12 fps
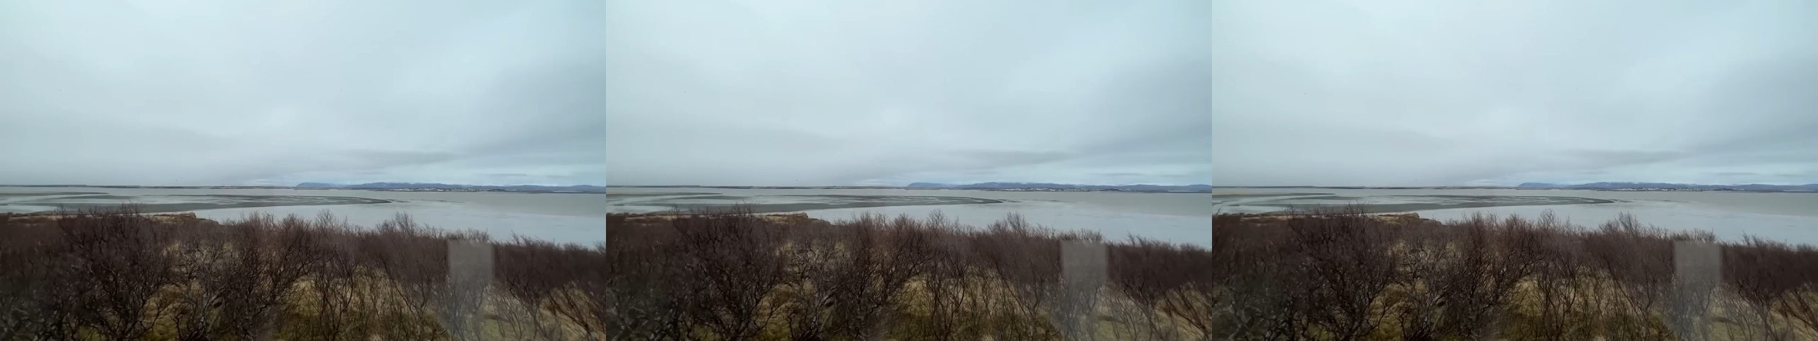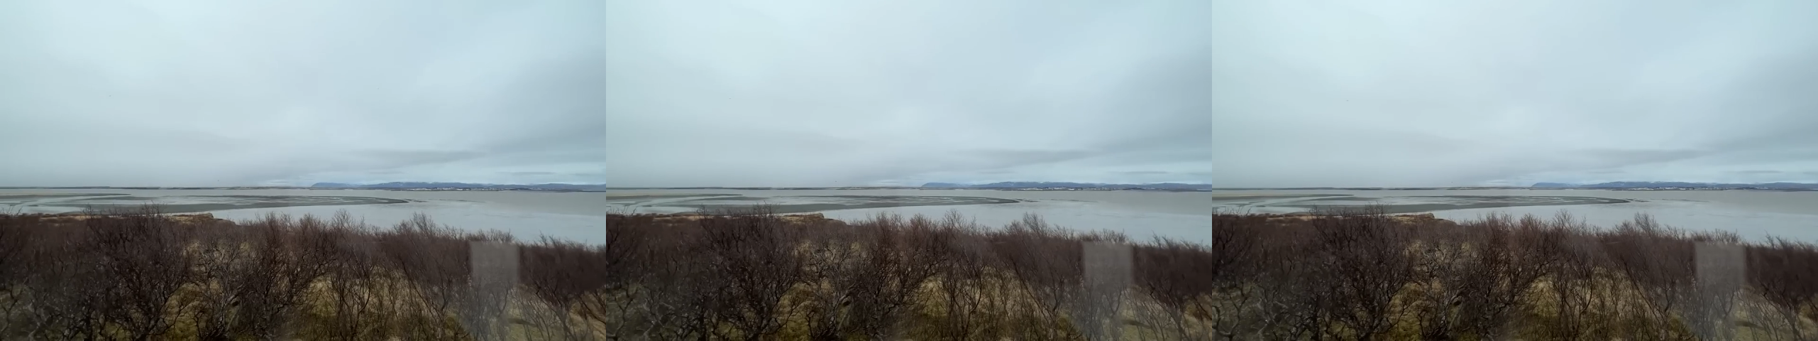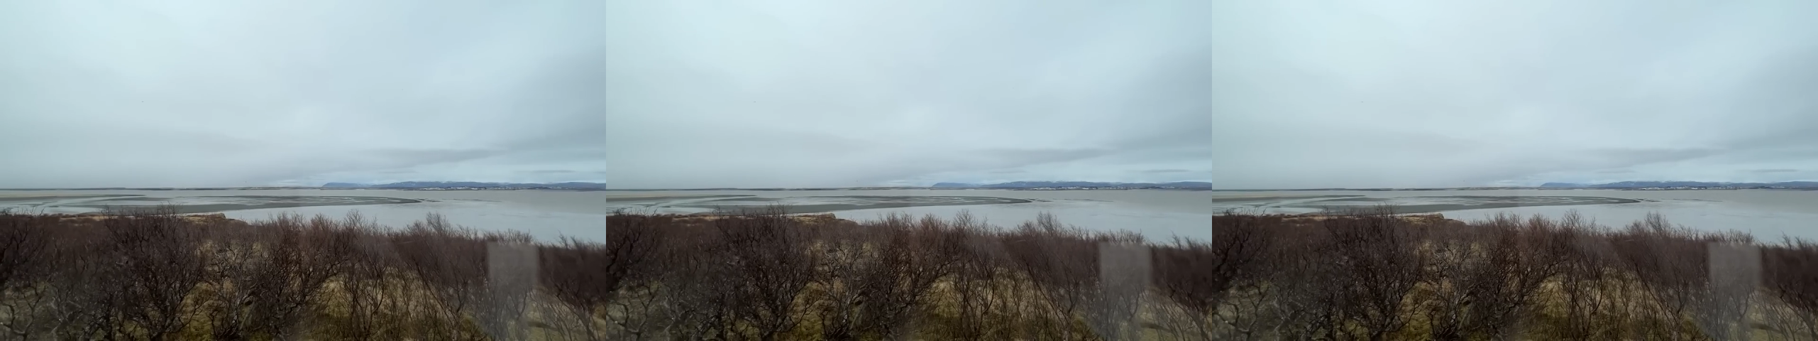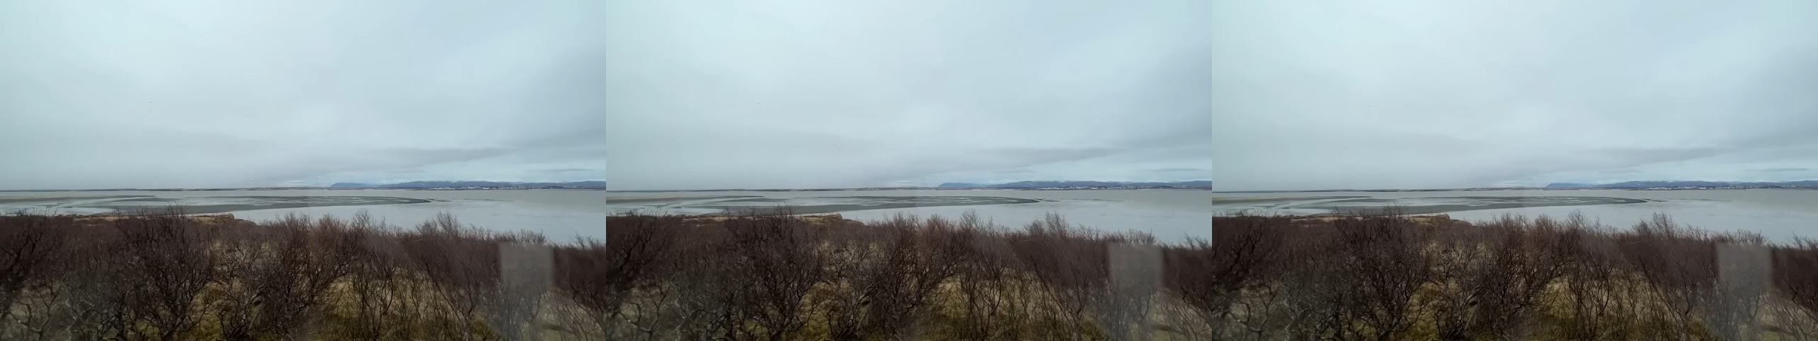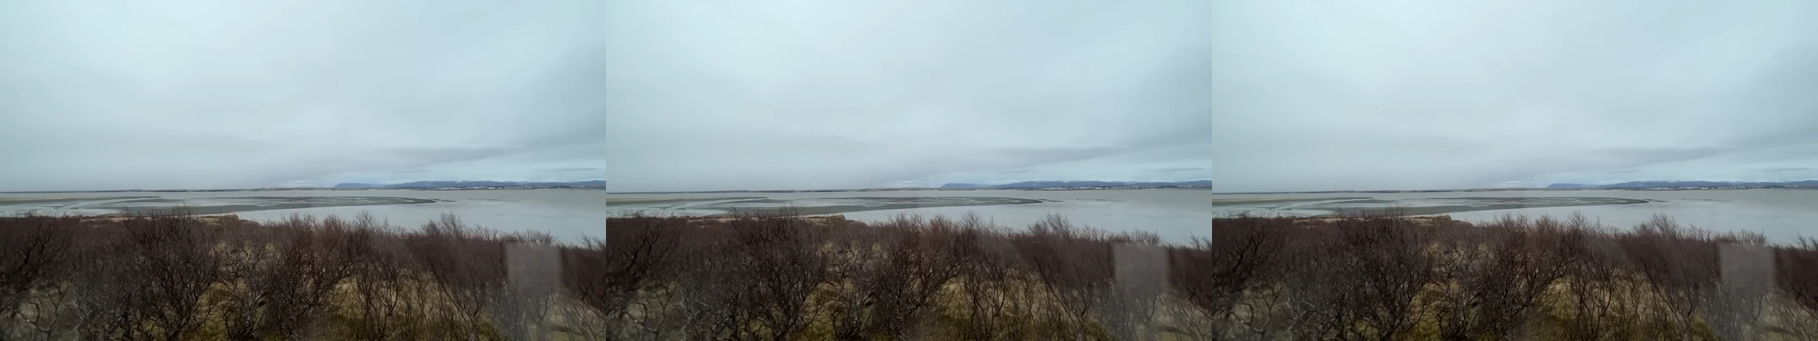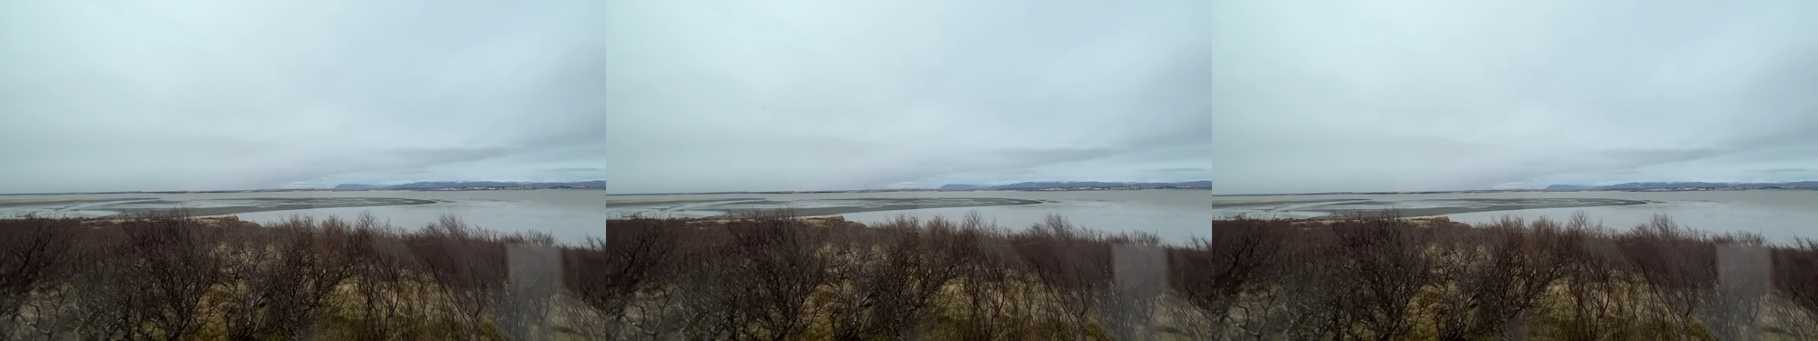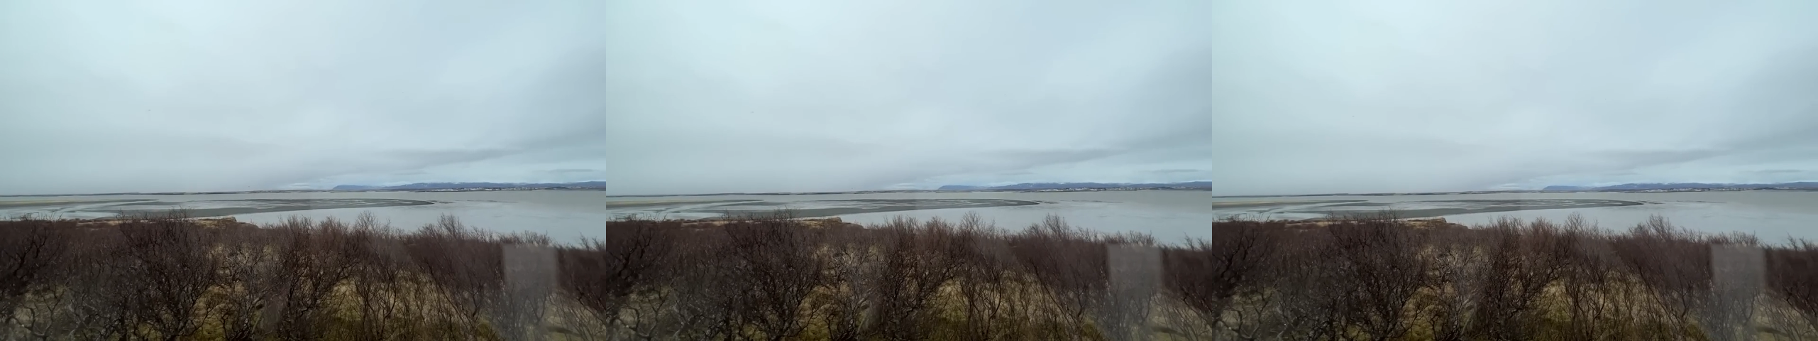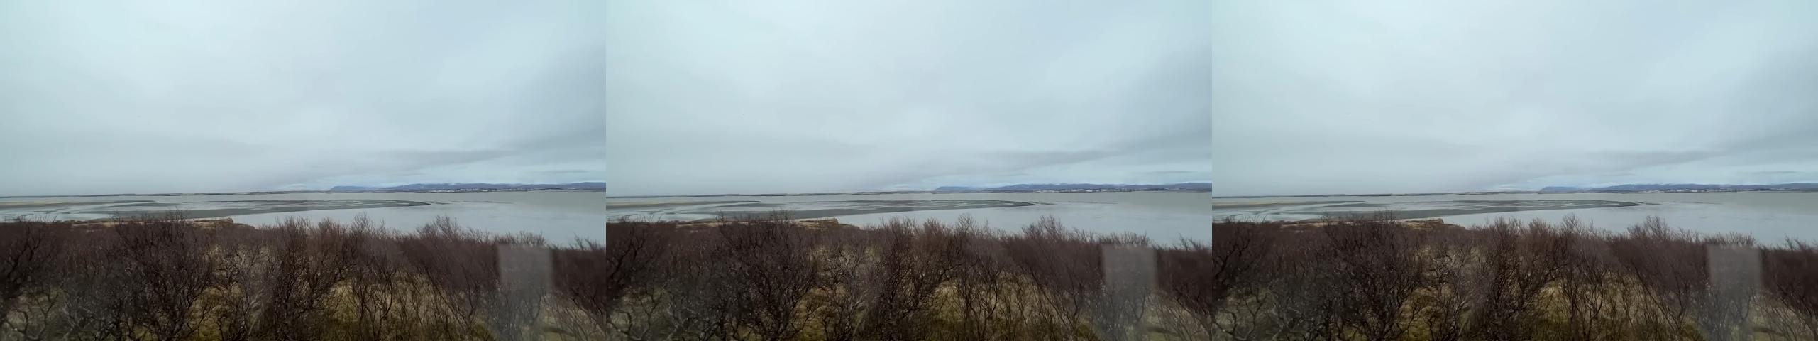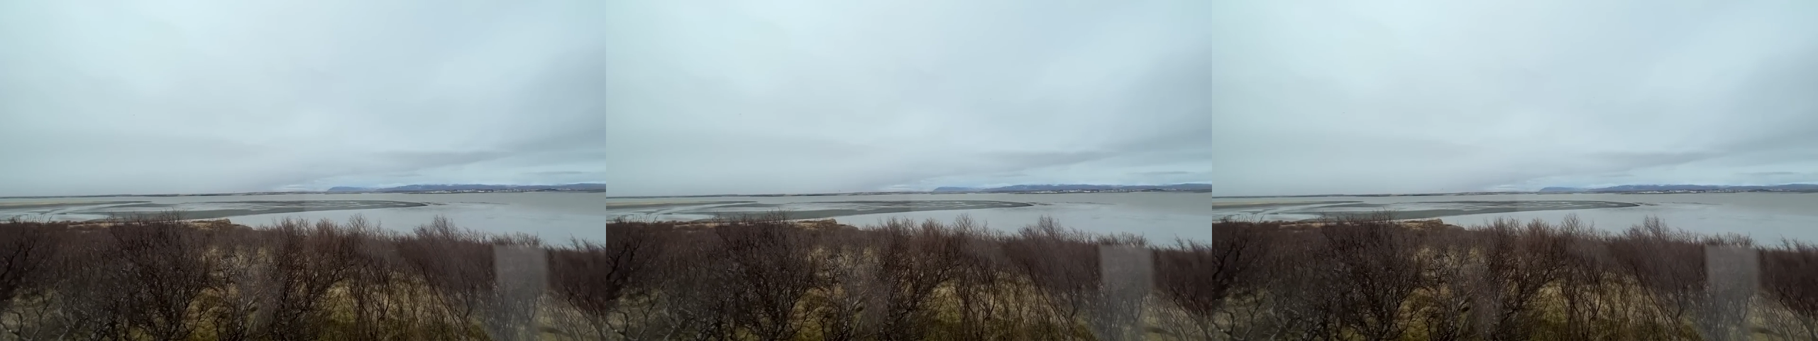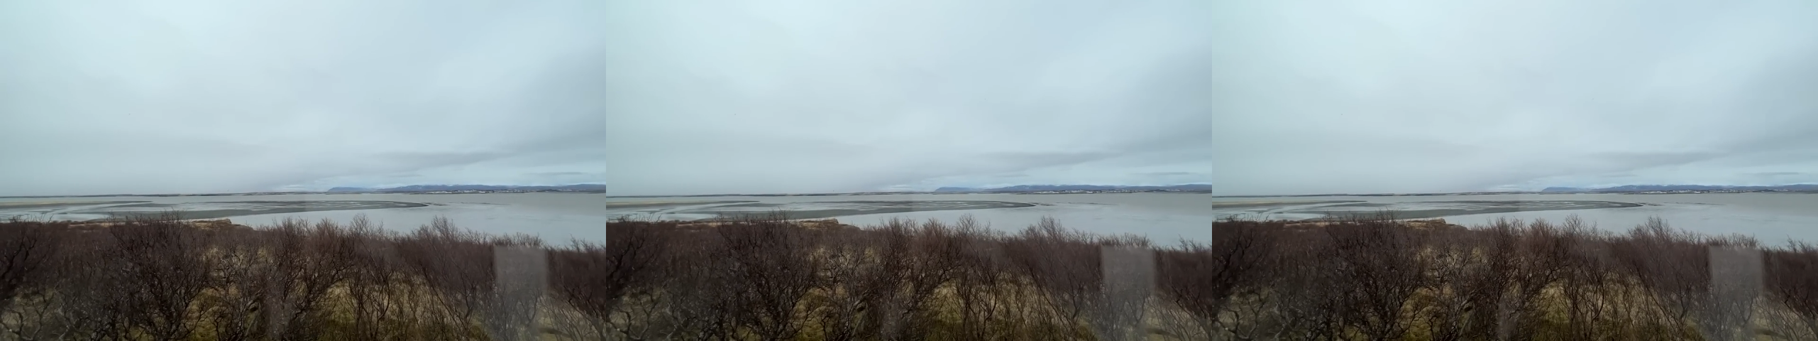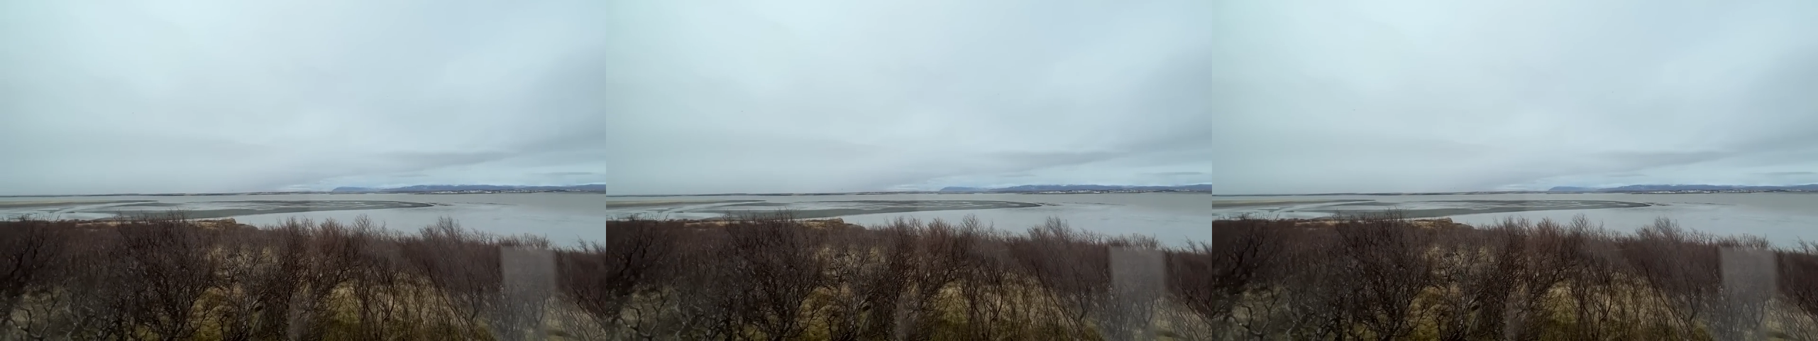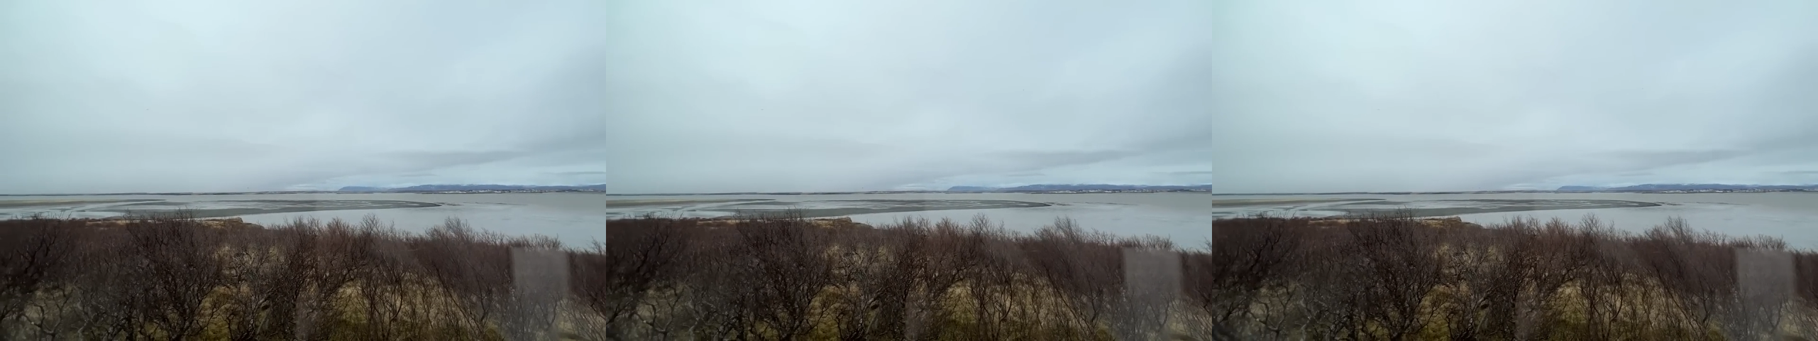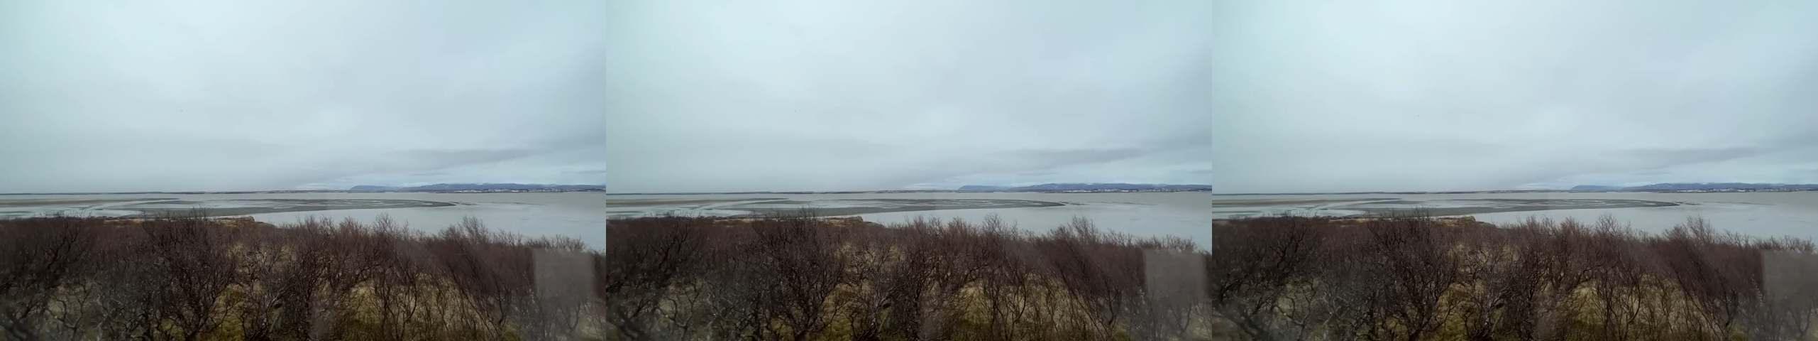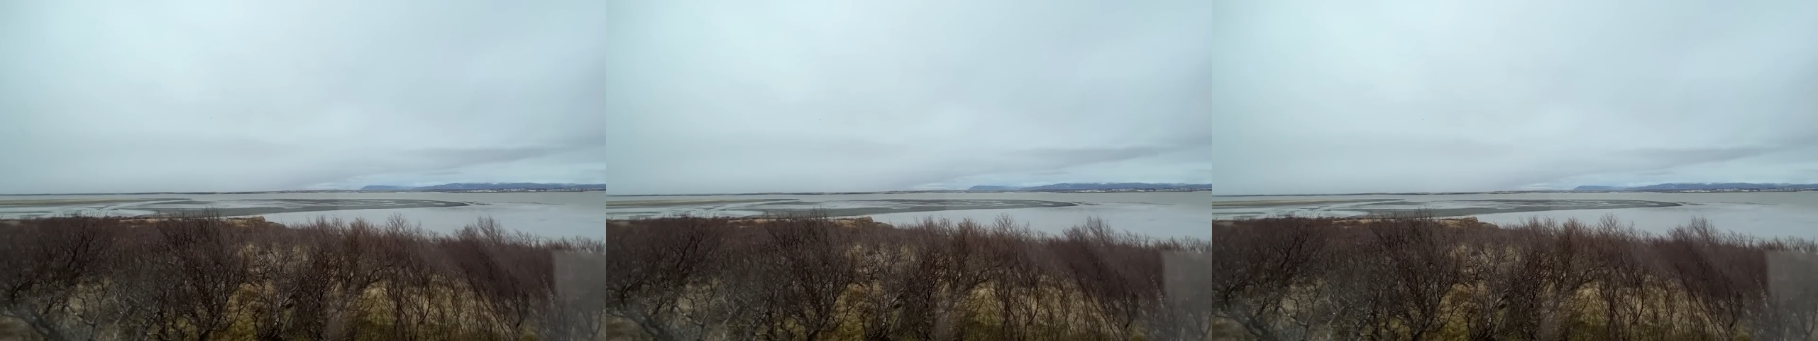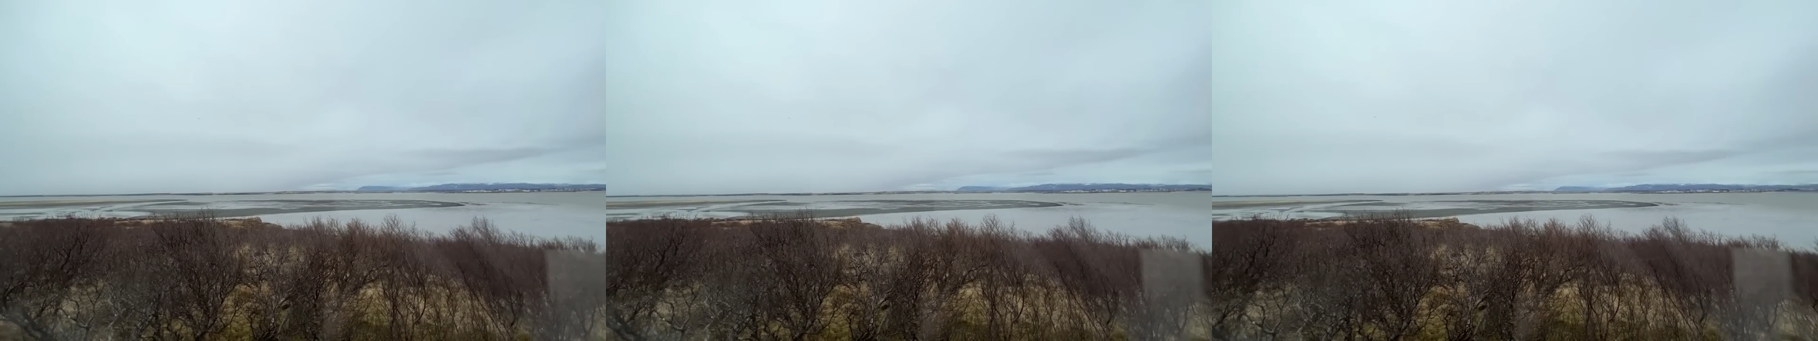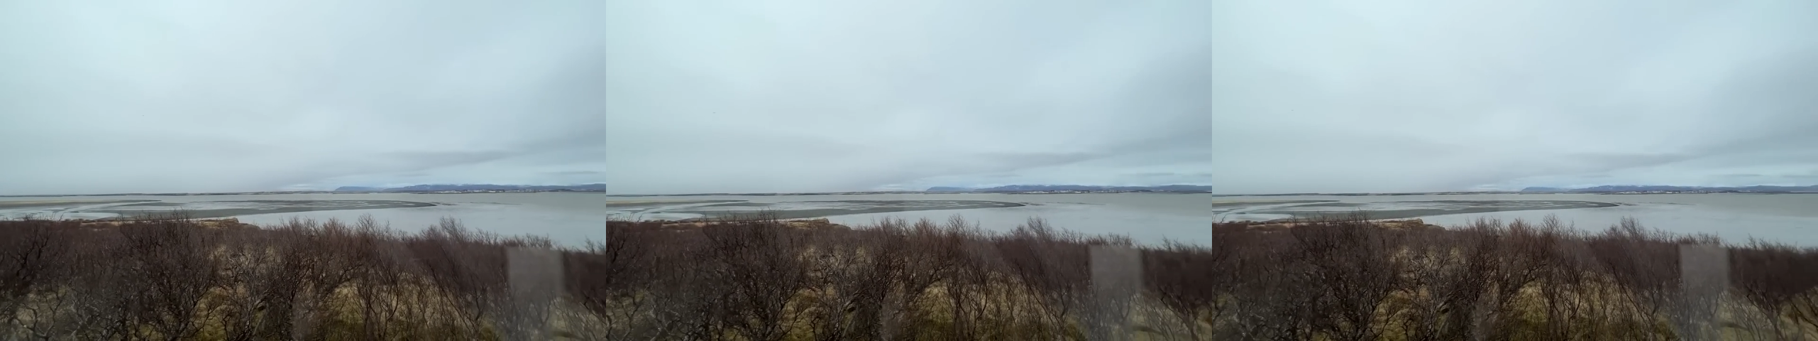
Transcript: (no speaker visible)